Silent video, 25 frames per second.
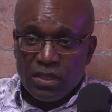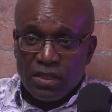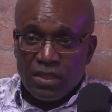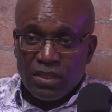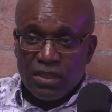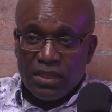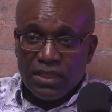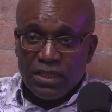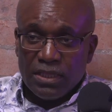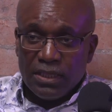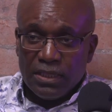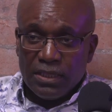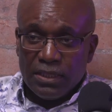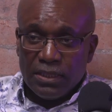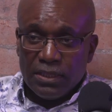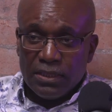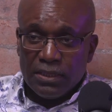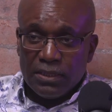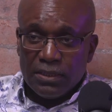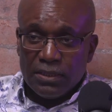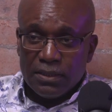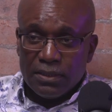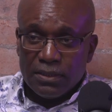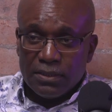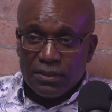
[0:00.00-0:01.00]

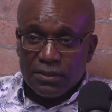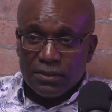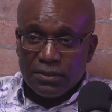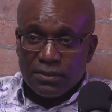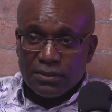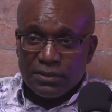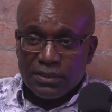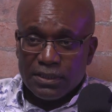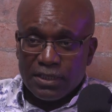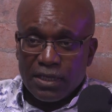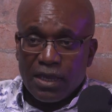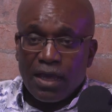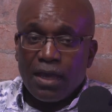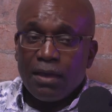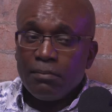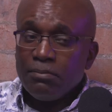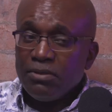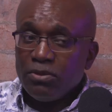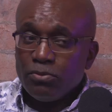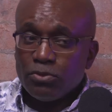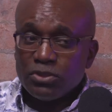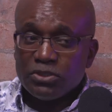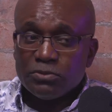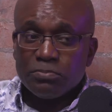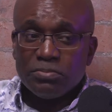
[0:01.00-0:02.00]
The
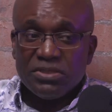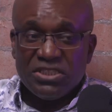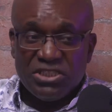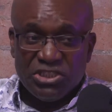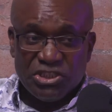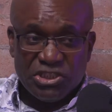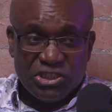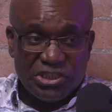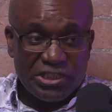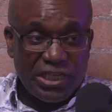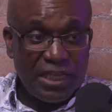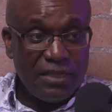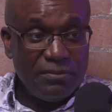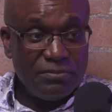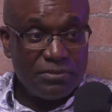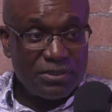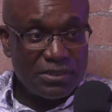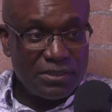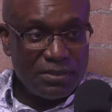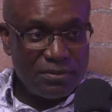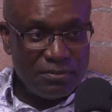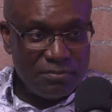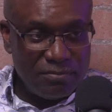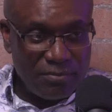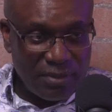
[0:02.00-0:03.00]
army was being
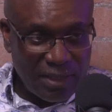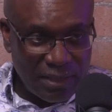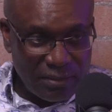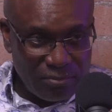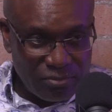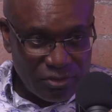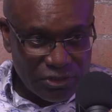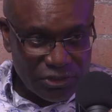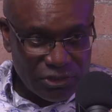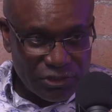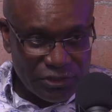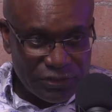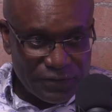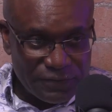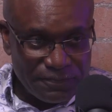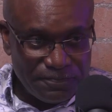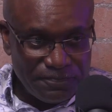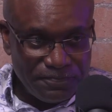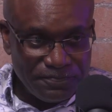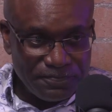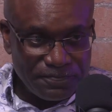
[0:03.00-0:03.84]
shaped by the British.